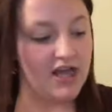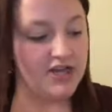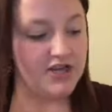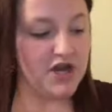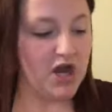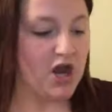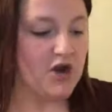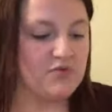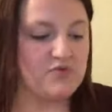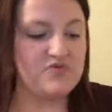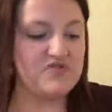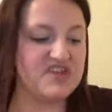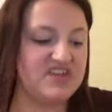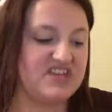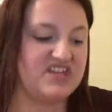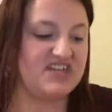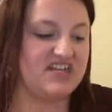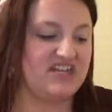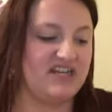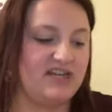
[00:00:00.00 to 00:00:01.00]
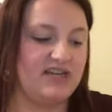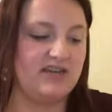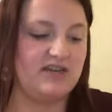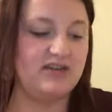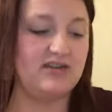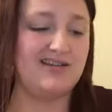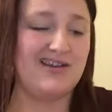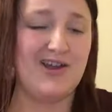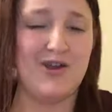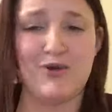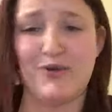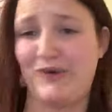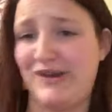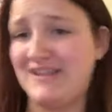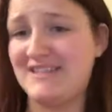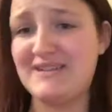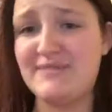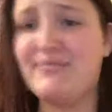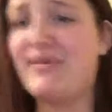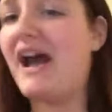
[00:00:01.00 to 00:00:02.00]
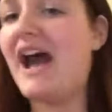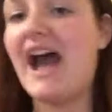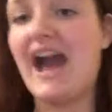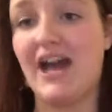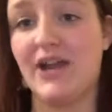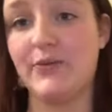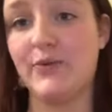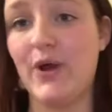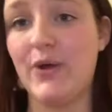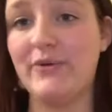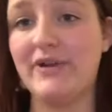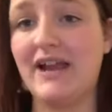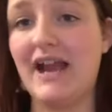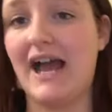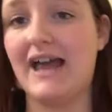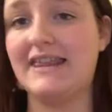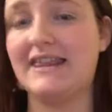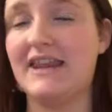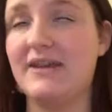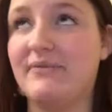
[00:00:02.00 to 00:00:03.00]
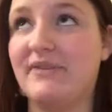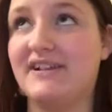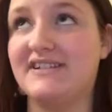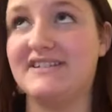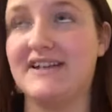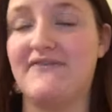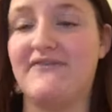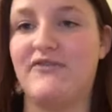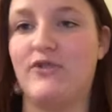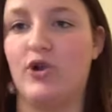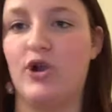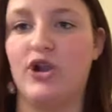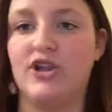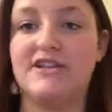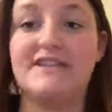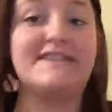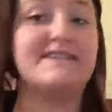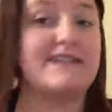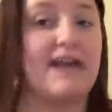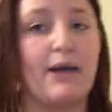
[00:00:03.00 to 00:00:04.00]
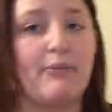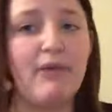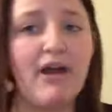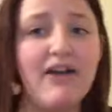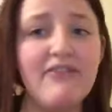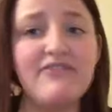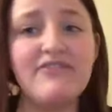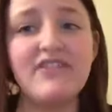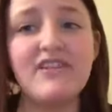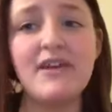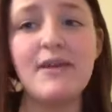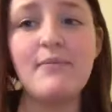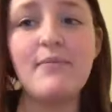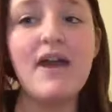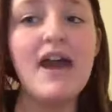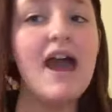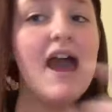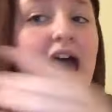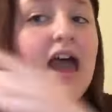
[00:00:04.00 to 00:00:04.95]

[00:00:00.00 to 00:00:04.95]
Not really a reason behind why we got them, except for some of them.